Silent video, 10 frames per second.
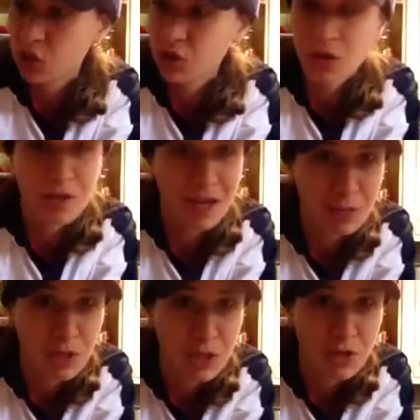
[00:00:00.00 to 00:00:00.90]
juice.
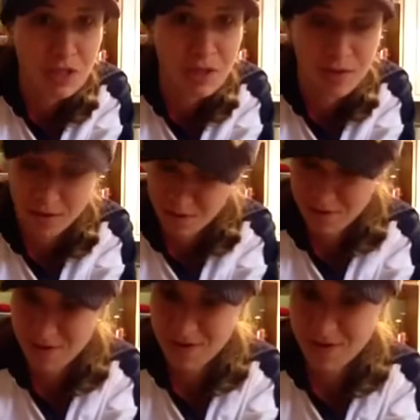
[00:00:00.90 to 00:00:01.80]
That's my dressing.
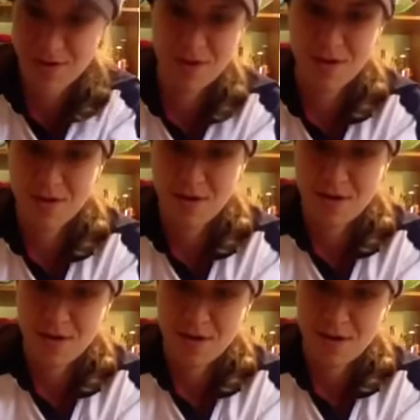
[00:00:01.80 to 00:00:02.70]

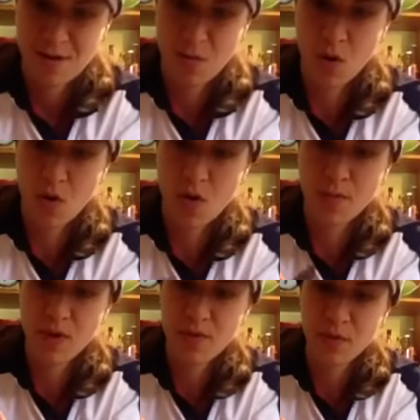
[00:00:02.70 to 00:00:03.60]
Come
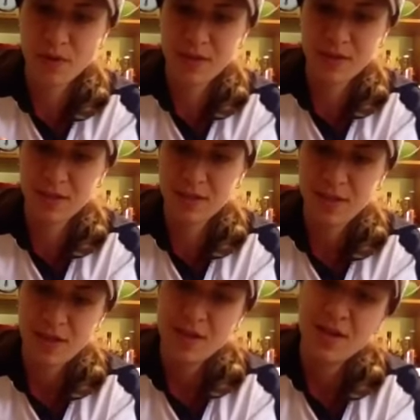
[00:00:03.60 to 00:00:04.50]
on, people. This is
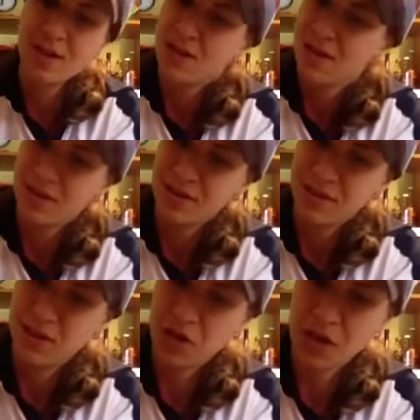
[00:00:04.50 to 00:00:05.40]
this
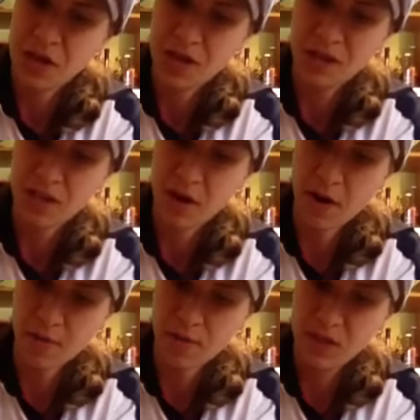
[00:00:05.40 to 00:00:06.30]
is good eats
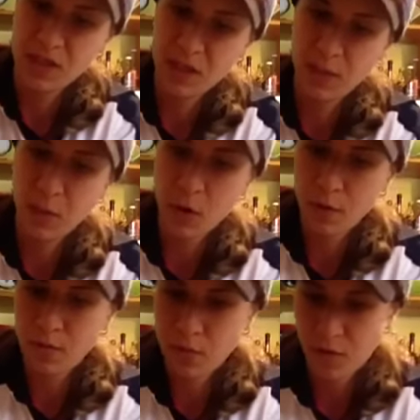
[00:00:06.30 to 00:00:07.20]
here.
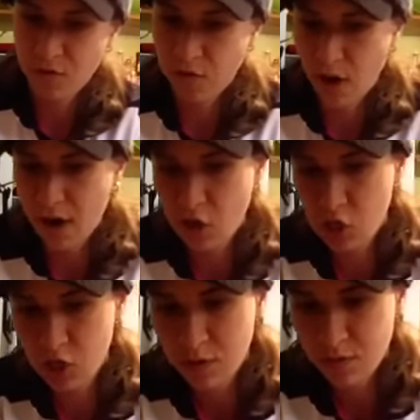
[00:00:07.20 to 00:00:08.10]
Simple,
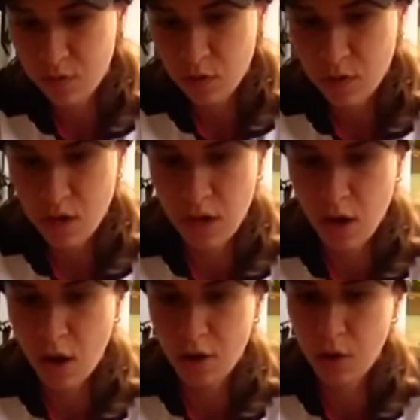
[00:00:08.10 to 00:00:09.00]
fresh. You
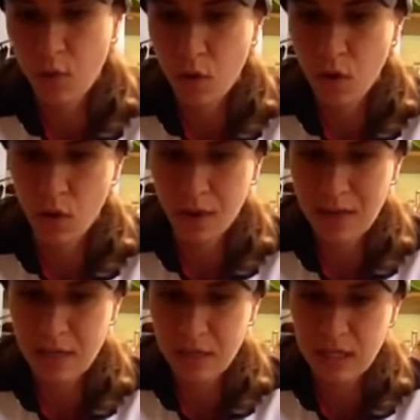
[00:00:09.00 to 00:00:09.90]
cannot go wrong.
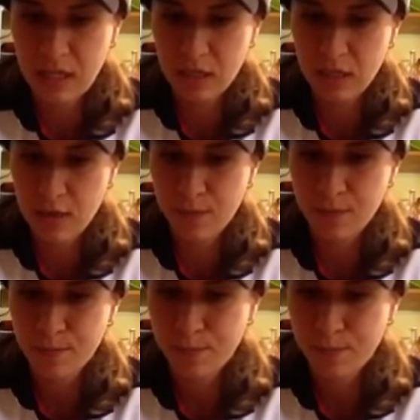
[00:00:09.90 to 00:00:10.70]
In season.